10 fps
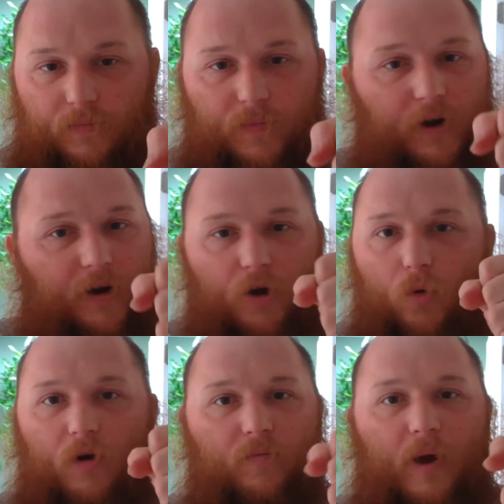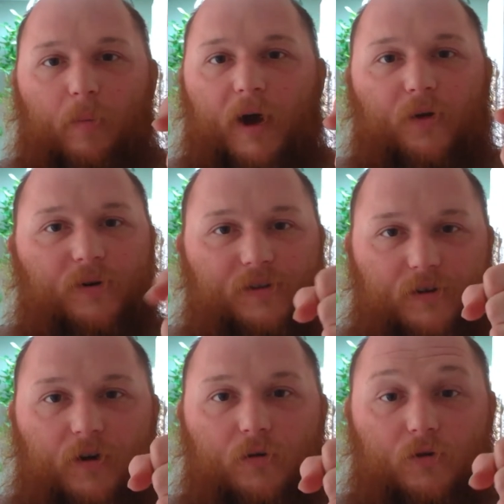They're going to go wherever my body wants to
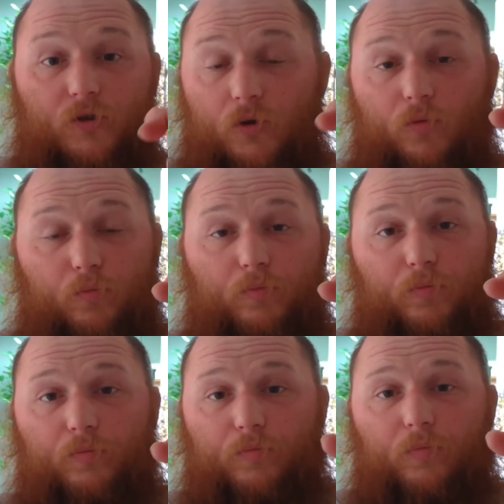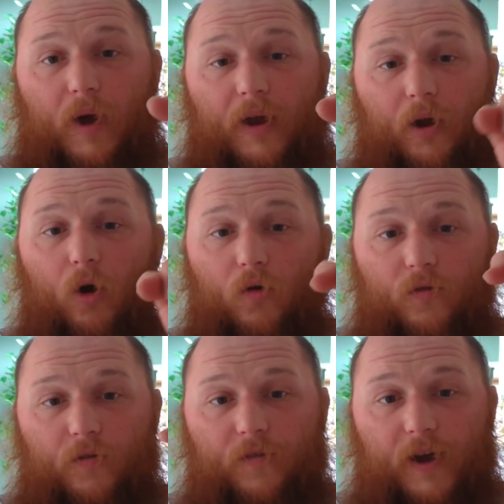go. So I know
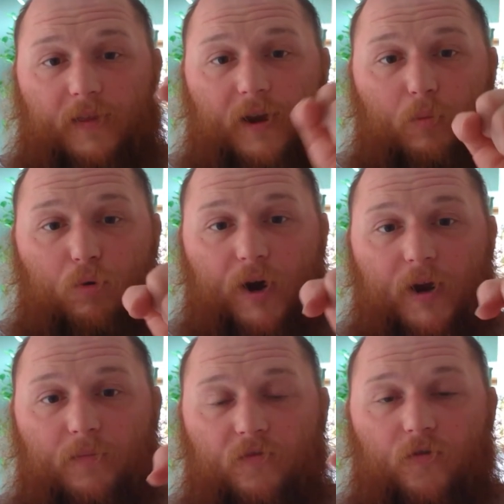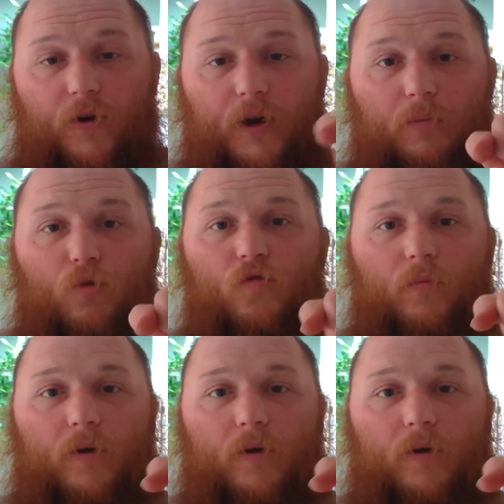for a fact that I break them free and move them